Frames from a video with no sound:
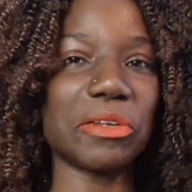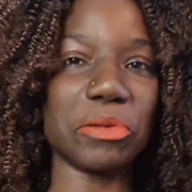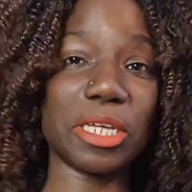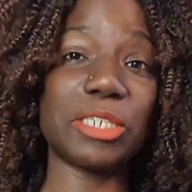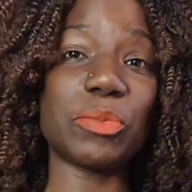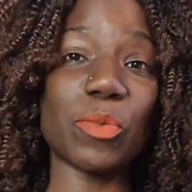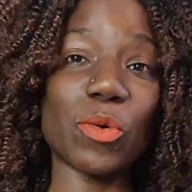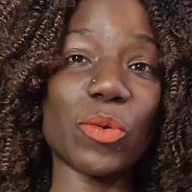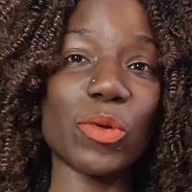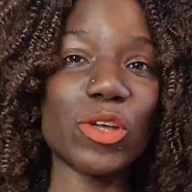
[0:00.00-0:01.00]
to eat
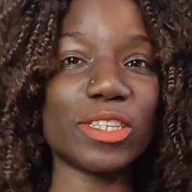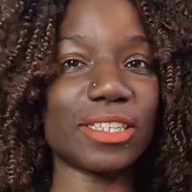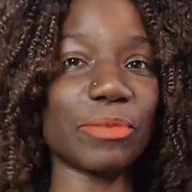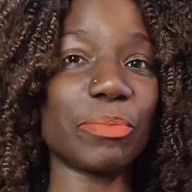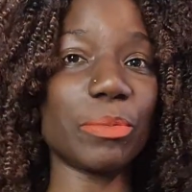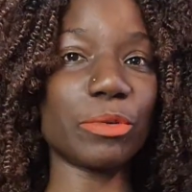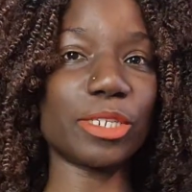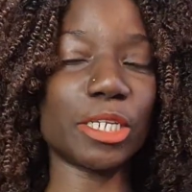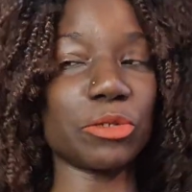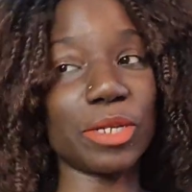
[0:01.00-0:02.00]
more, some people
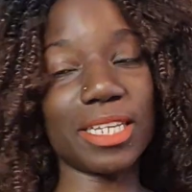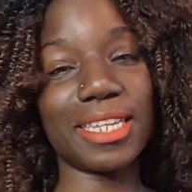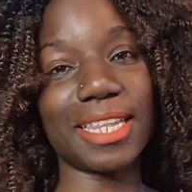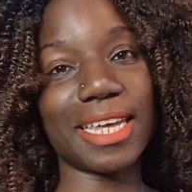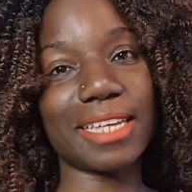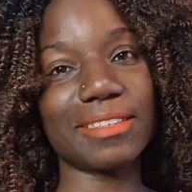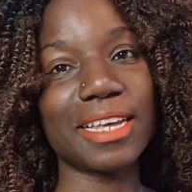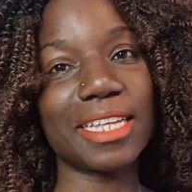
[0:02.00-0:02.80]
tend to eat less,